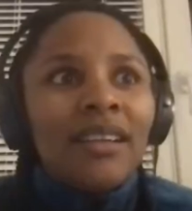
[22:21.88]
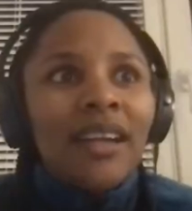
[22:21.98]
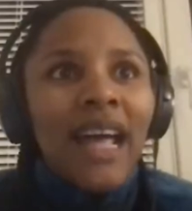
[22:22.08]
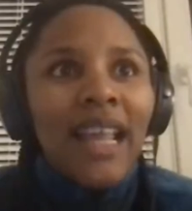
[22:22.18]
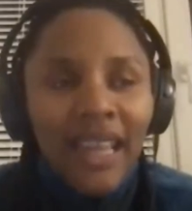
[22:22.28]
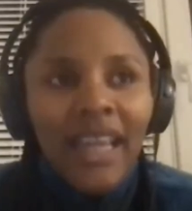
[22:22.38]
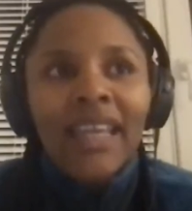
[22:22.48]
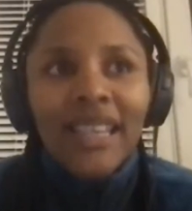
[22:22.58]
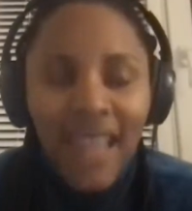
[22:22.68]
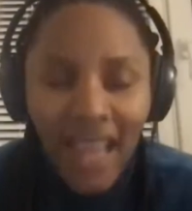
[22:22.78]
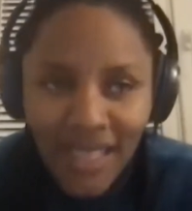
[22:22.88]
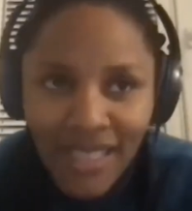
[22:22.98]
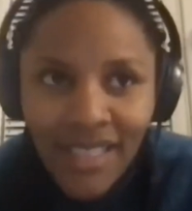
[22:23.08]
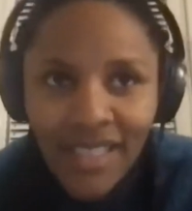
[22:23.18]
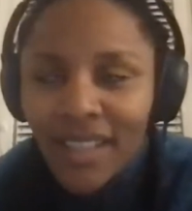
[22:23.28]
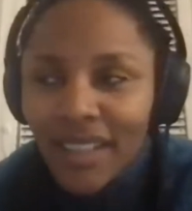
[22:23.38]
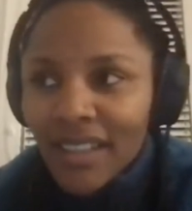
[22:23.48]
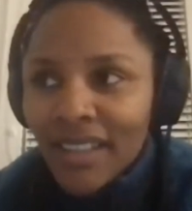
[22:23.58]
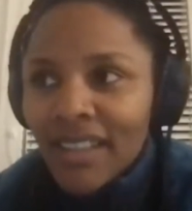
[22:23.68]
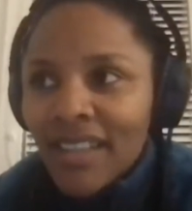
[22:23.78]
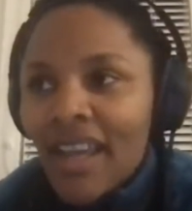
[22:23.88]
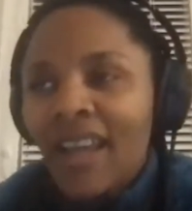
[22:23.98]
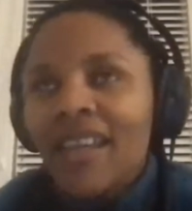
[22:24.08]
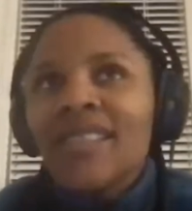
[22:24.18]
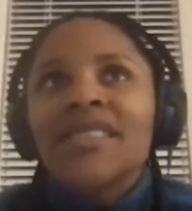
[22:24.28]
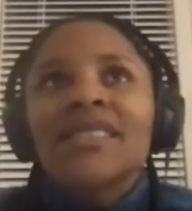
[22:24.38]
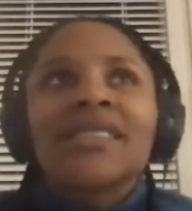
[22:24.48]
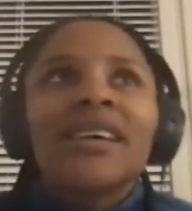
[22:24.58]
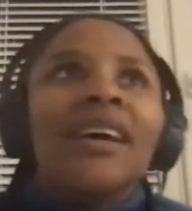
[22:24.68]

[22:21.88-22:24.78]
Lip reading: I think, yes, it's